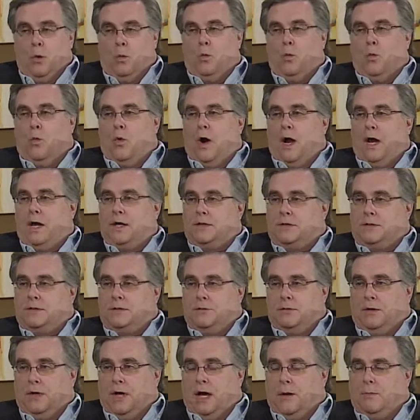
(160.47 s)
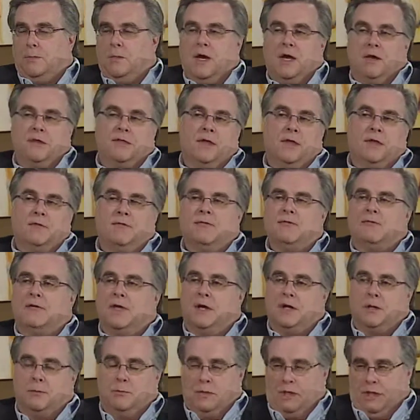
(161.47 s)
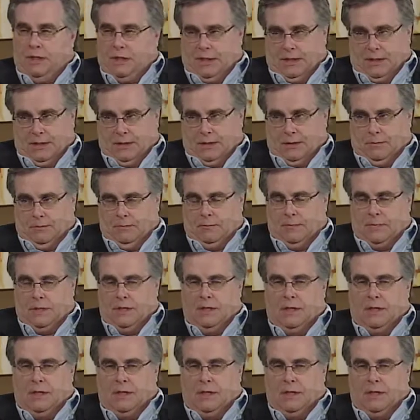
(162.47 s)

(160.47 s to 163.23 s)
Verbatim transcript: Why is there not methamphetamineism?